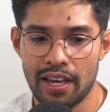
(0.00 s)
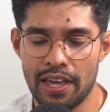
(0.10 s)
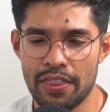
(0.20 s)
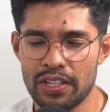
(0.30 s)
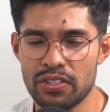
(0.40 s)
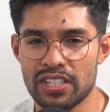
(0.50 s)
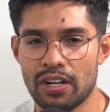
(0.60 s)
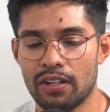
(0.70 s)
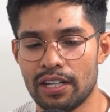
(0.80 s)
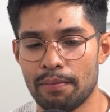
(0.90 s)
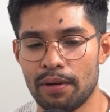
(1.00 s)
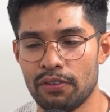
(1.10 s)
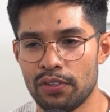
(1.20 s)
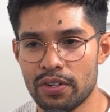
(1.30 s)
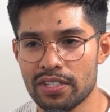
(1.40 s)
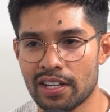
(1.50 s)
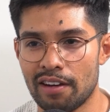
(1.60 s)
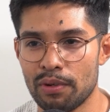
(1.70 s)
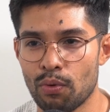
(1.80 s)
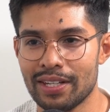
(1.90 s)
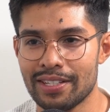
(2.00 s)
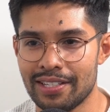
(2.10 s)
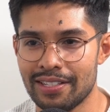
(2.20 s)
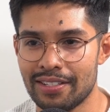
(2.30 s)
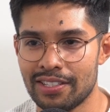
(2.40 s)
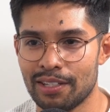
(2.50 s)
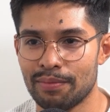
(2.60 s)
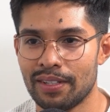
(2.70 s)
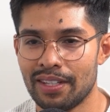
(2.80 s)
And then you say, hold up, if you're as a government want censorship,